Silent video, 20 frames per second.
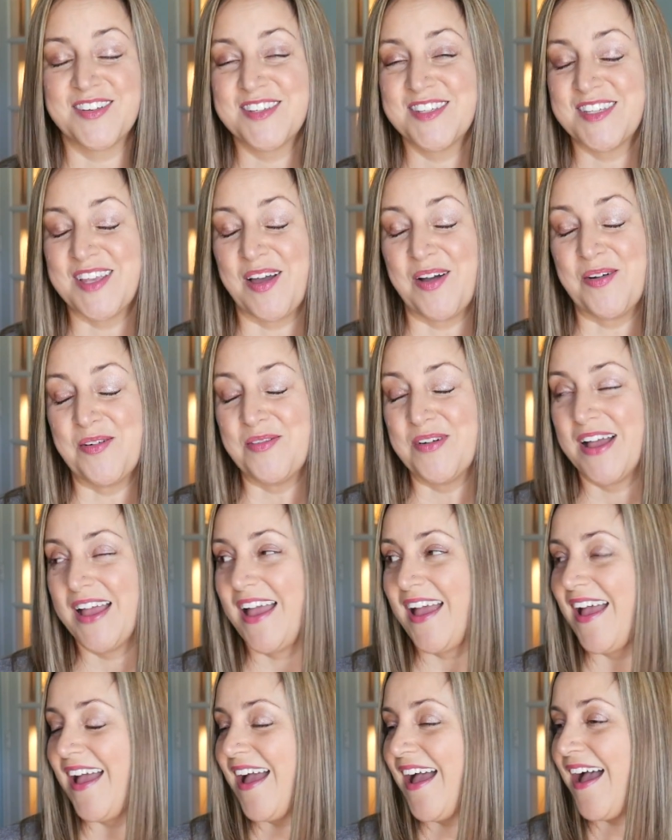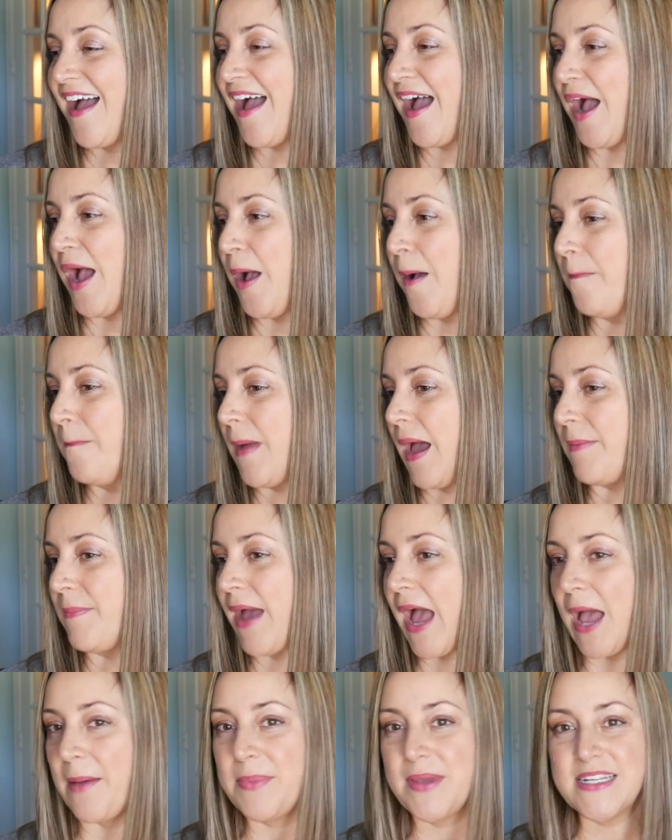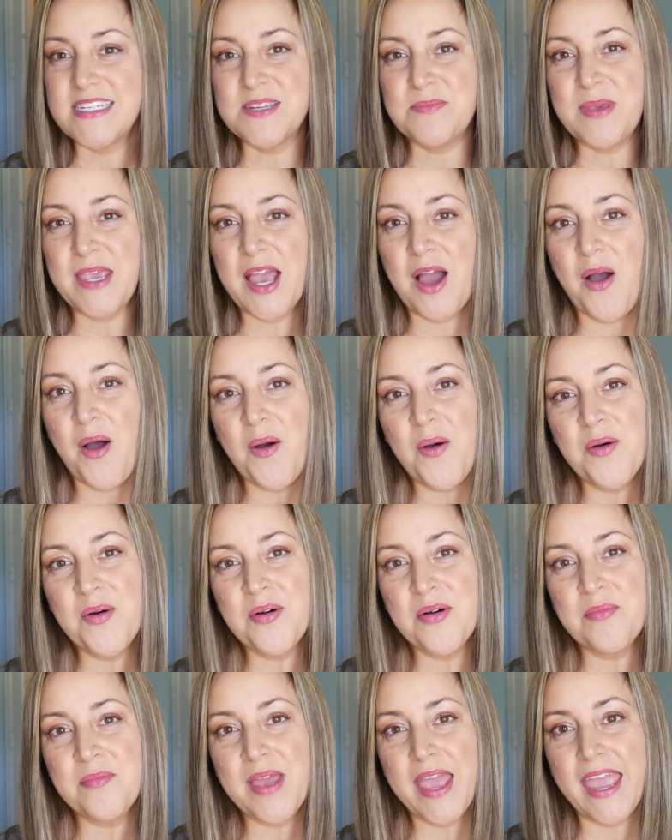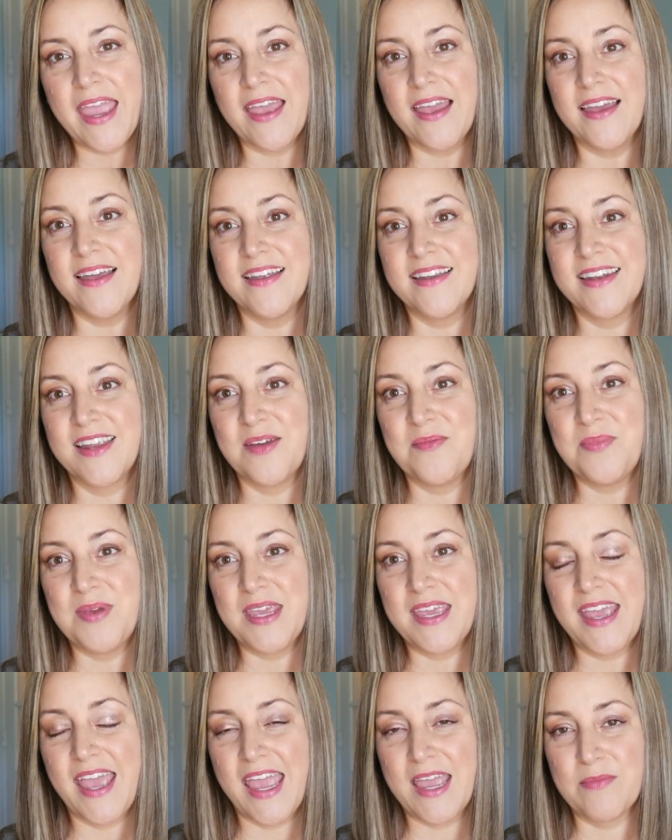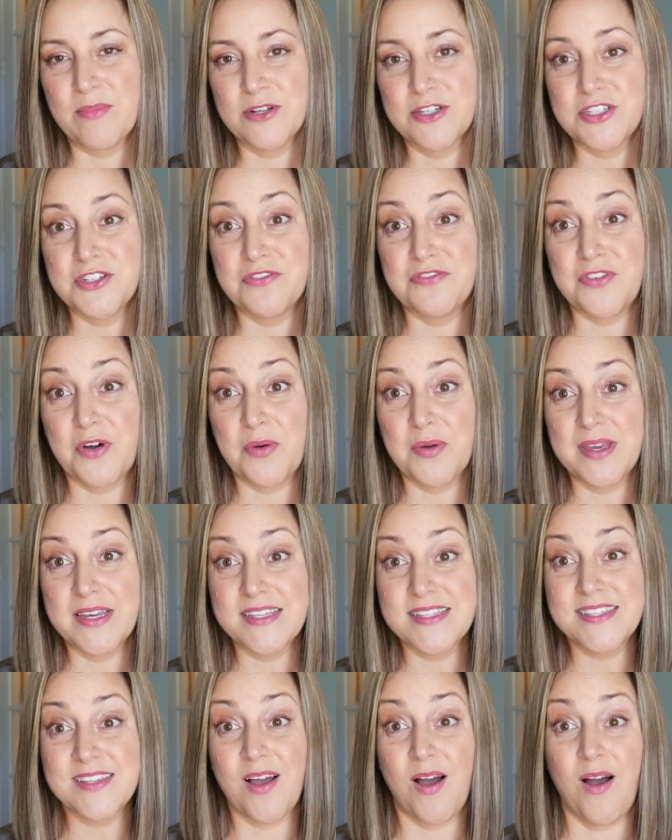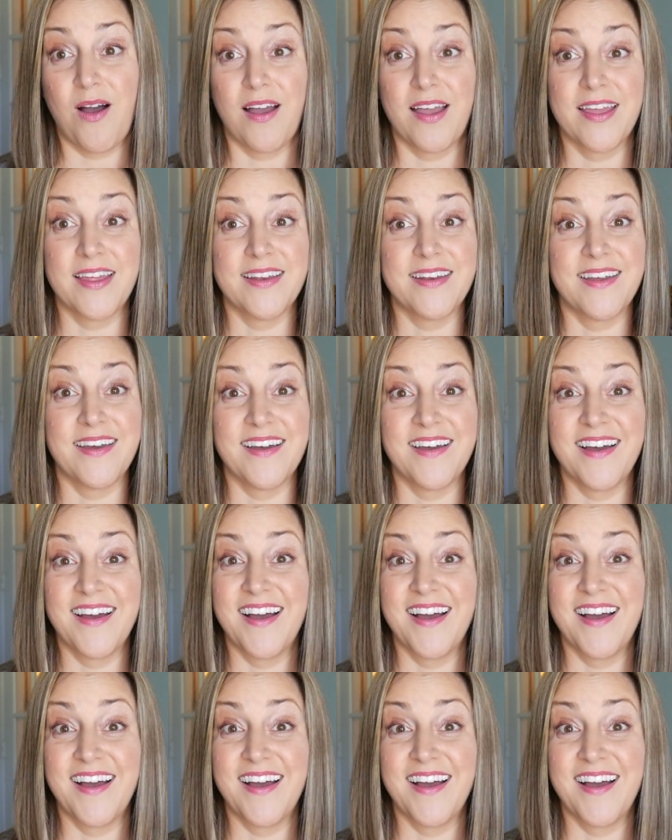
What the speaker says: So I'm happy to be home and being able to focus on